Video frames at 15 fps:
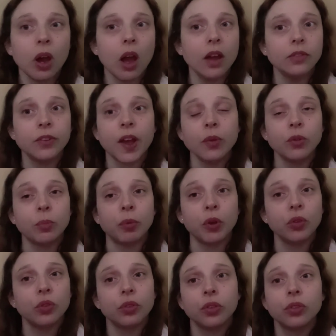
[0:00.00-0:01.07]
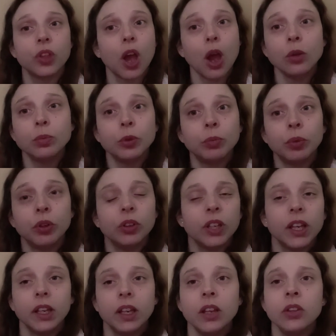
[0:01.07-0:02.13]
found the books, the open book
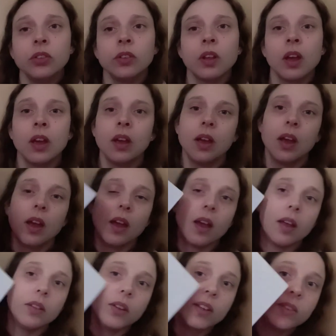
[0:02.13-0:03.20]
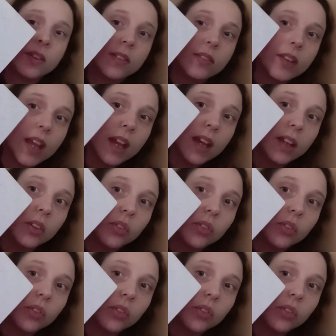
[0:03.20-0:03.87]
years, and this is it.